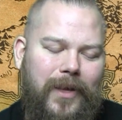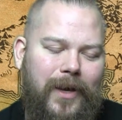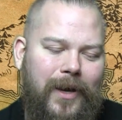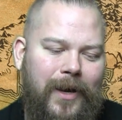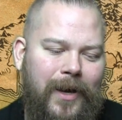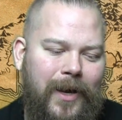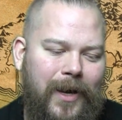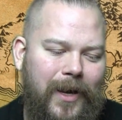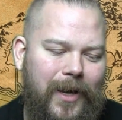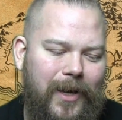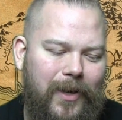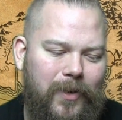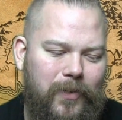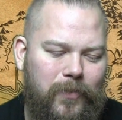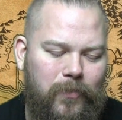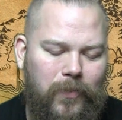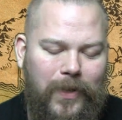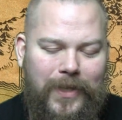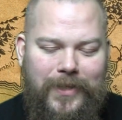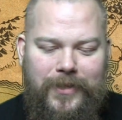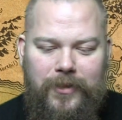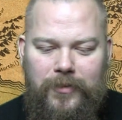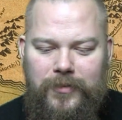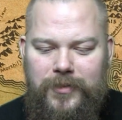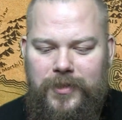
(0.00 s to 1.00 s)

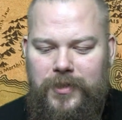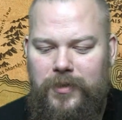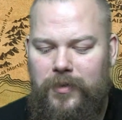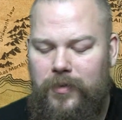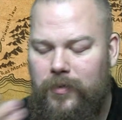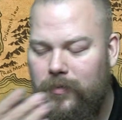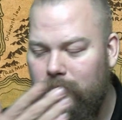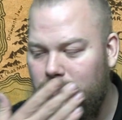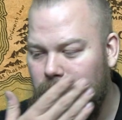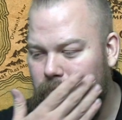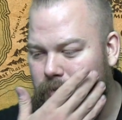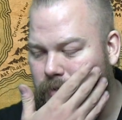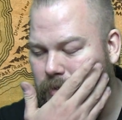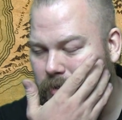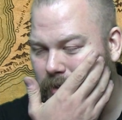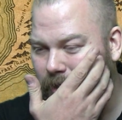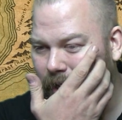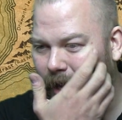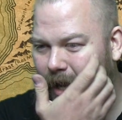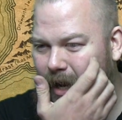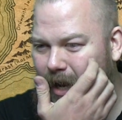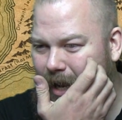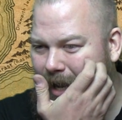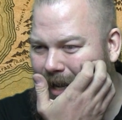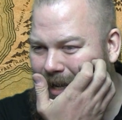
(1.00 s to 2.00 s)
Went on to
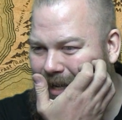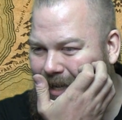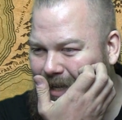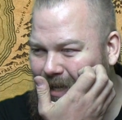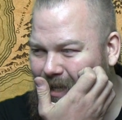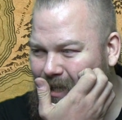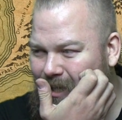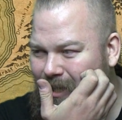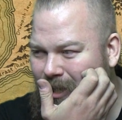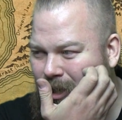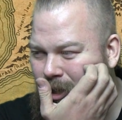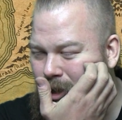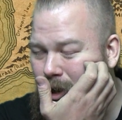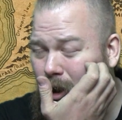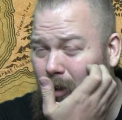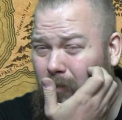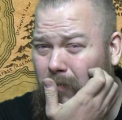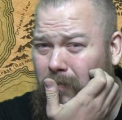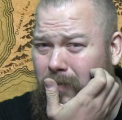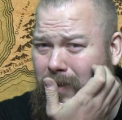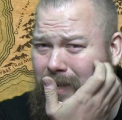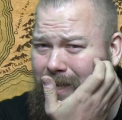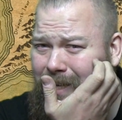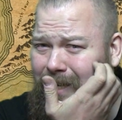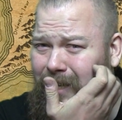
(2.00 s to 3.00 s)
get a
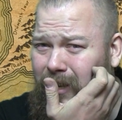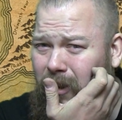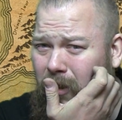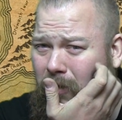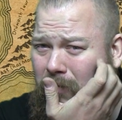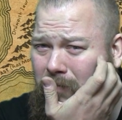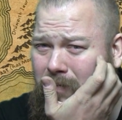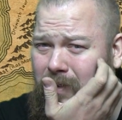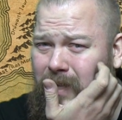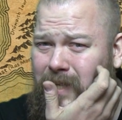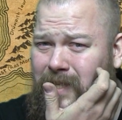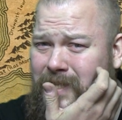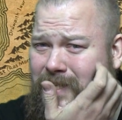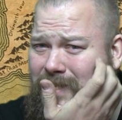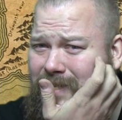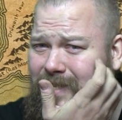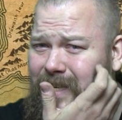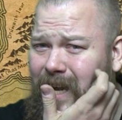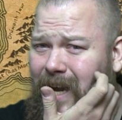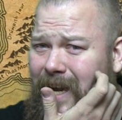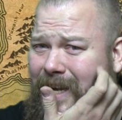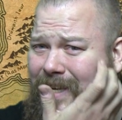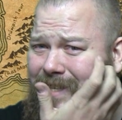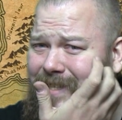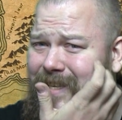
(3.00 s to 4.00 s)
lovely
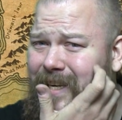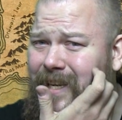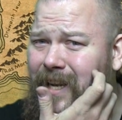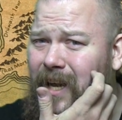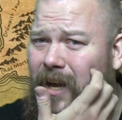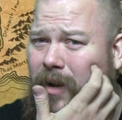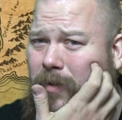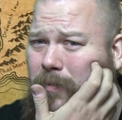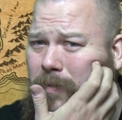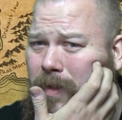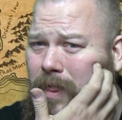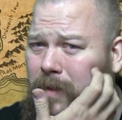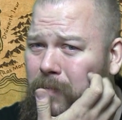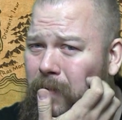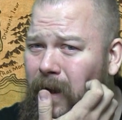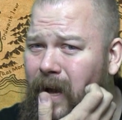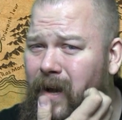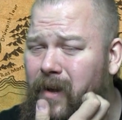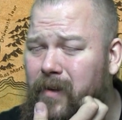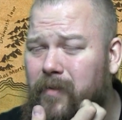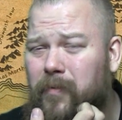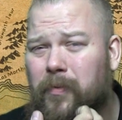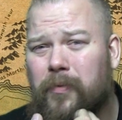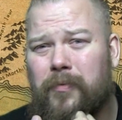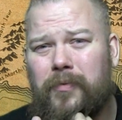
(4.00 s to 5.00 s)
steak dinner with
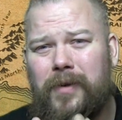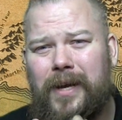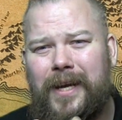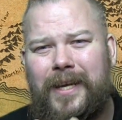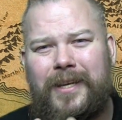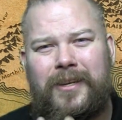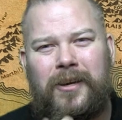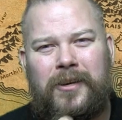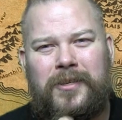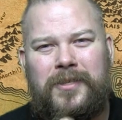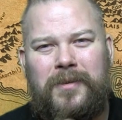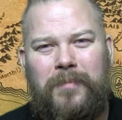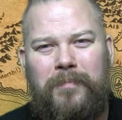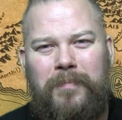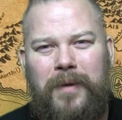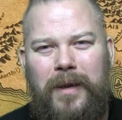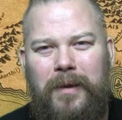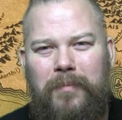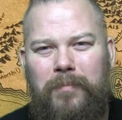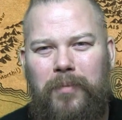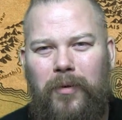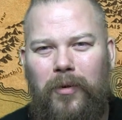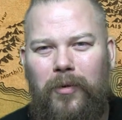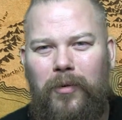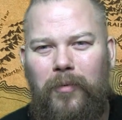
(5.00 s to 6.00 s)
about 3 dozen
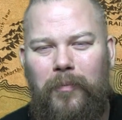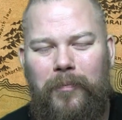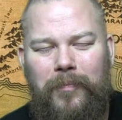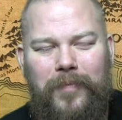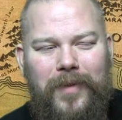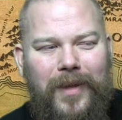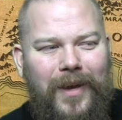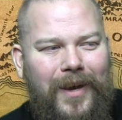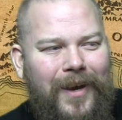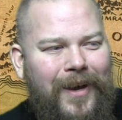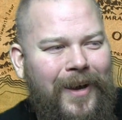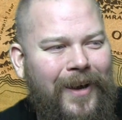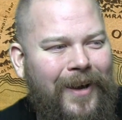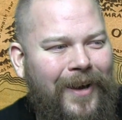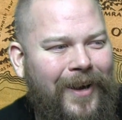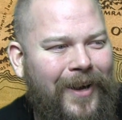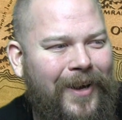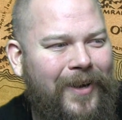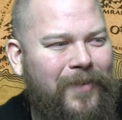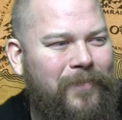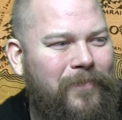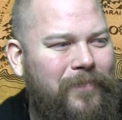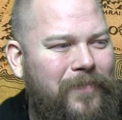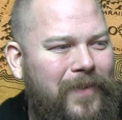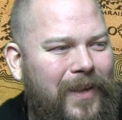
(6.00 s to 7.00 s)
people,
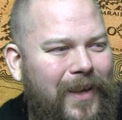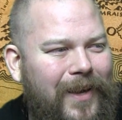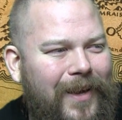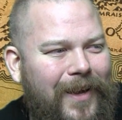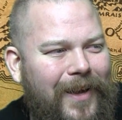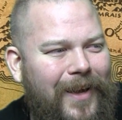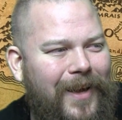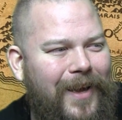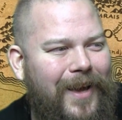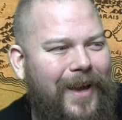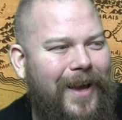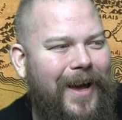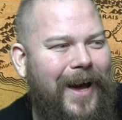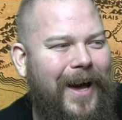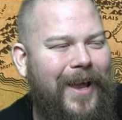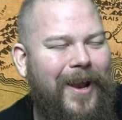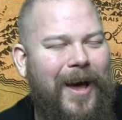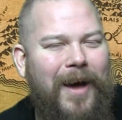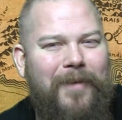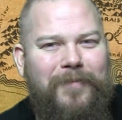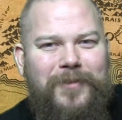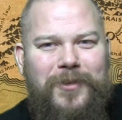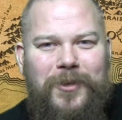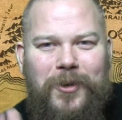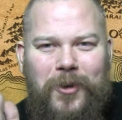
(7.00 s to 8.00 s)
and I
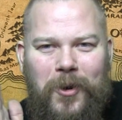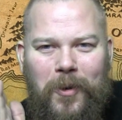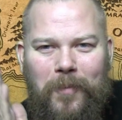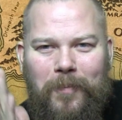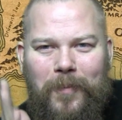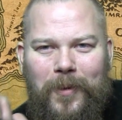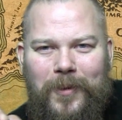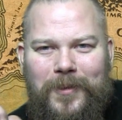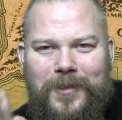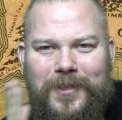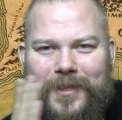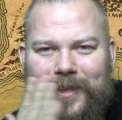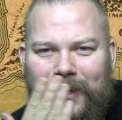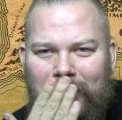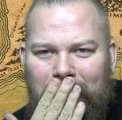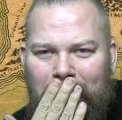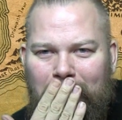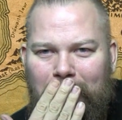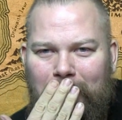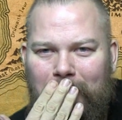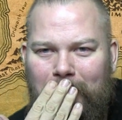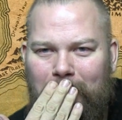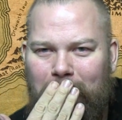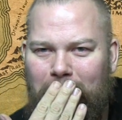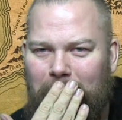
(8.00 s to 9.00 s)
have to commend
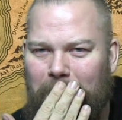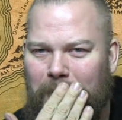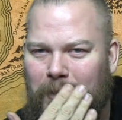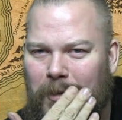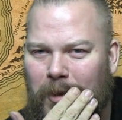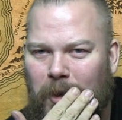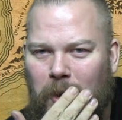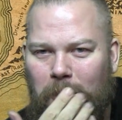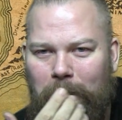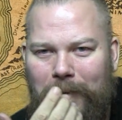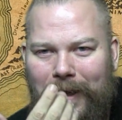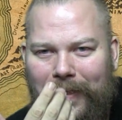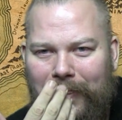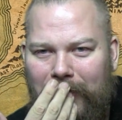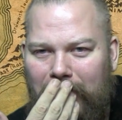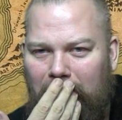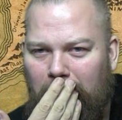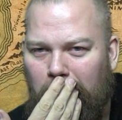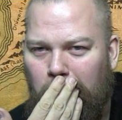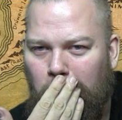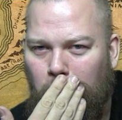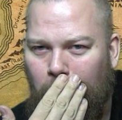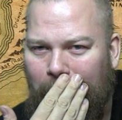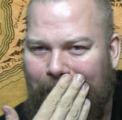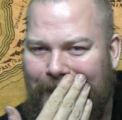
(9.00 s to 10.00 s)

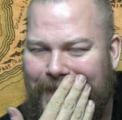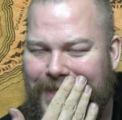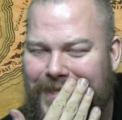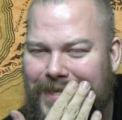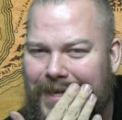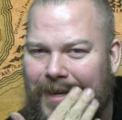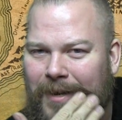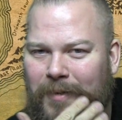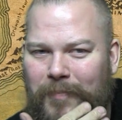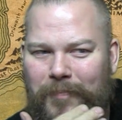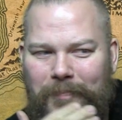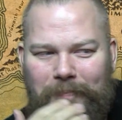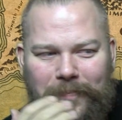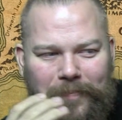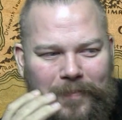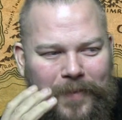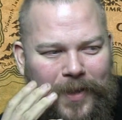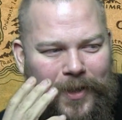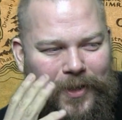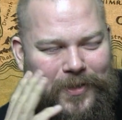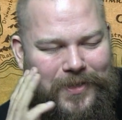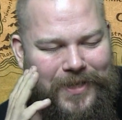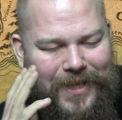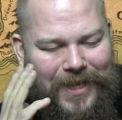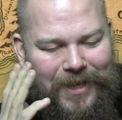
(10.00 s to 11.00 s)
that waiter,
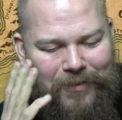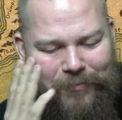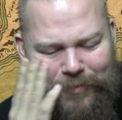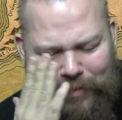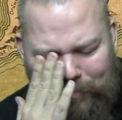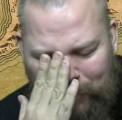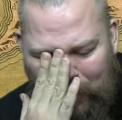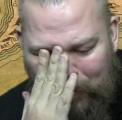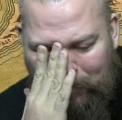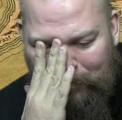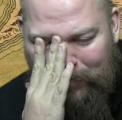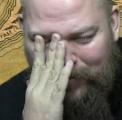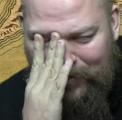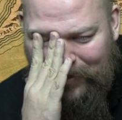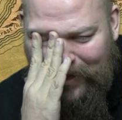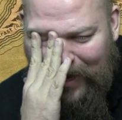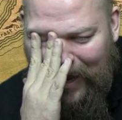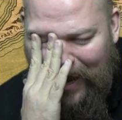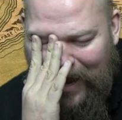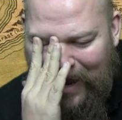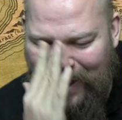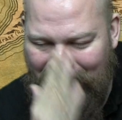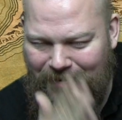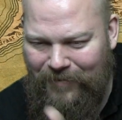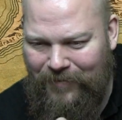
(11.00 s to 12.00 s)
because he remembered
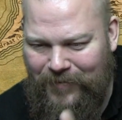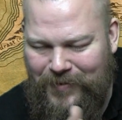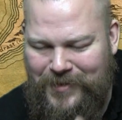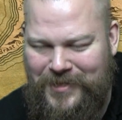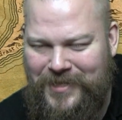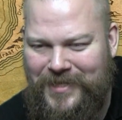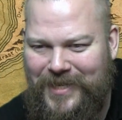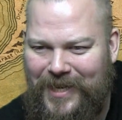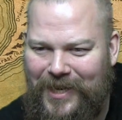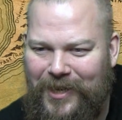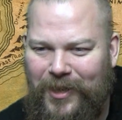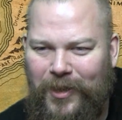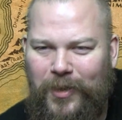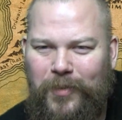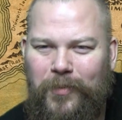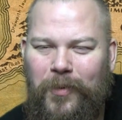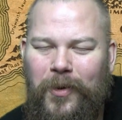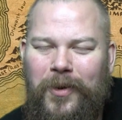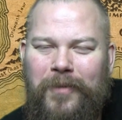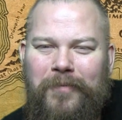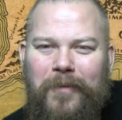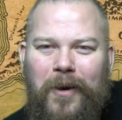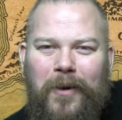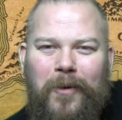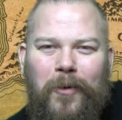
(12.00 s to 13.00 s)
every single
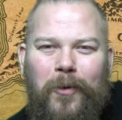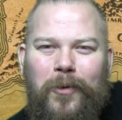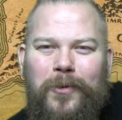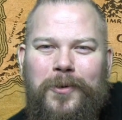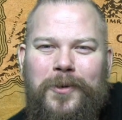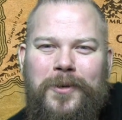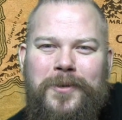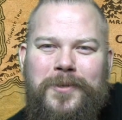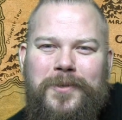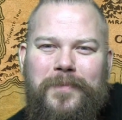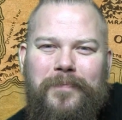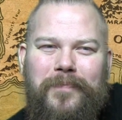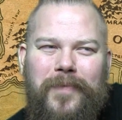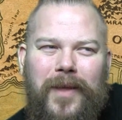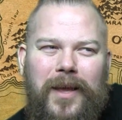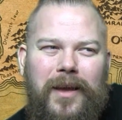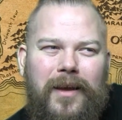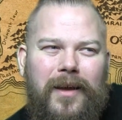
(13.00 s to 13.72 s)
one of our orders,